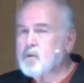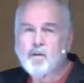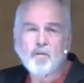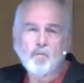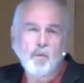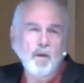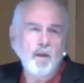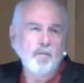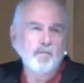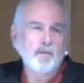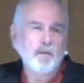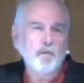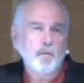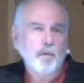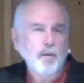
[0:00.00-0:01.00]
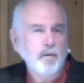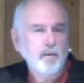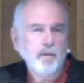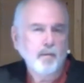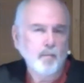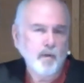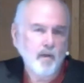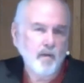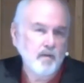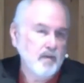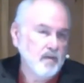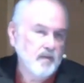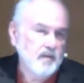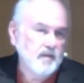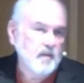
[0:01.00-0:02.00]
we love to, and because
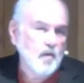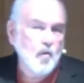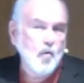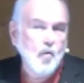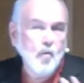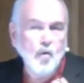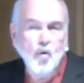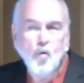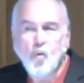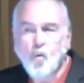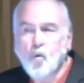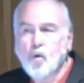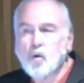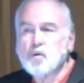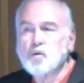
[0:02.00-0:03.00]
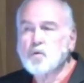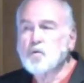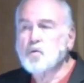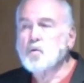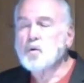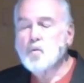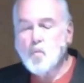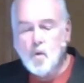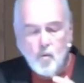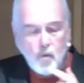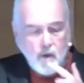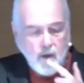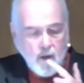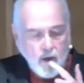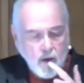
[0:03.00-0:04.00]
it's so core to who and what we
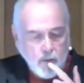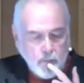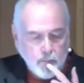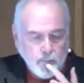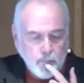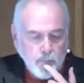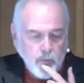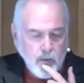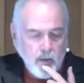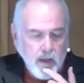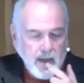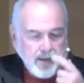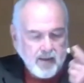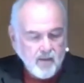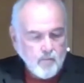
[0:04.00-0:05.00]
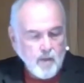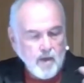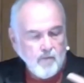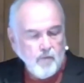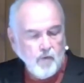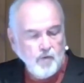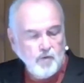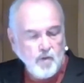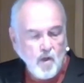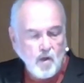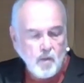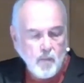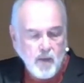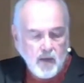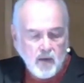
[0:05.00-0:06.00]
are. I gave my first talk
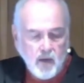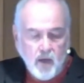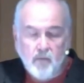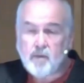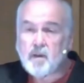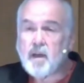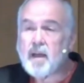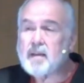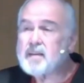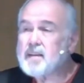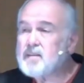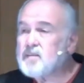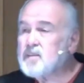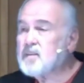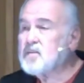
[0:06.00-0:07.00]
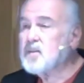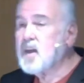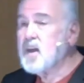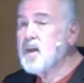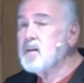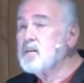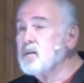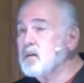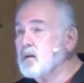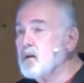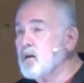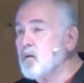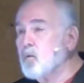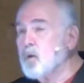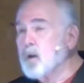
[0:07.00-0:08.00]
about love in 1968
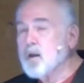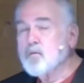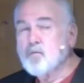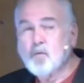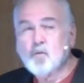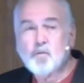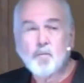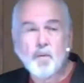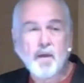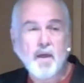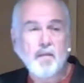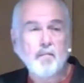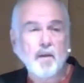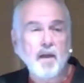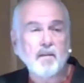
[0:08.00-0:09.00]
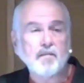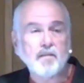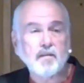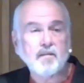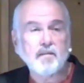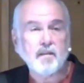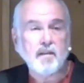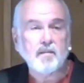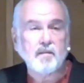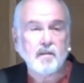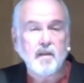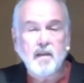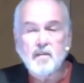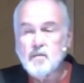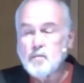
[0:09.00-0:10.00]
when I first became licensed as
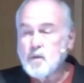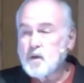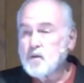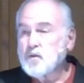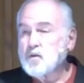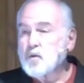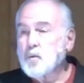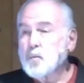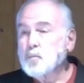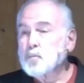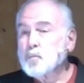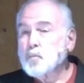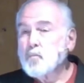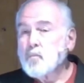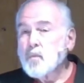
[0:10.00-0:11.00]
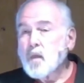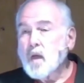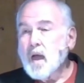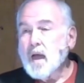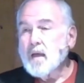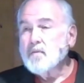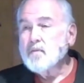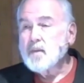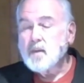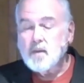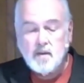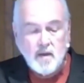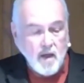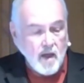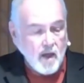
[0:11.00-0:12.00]
a minister. And
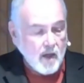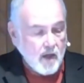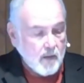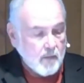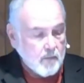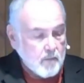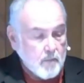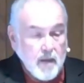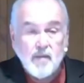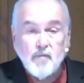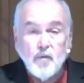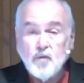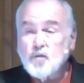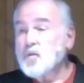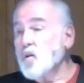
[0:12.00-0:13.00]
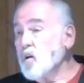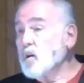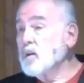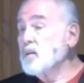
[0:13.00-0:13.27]
then my first talk in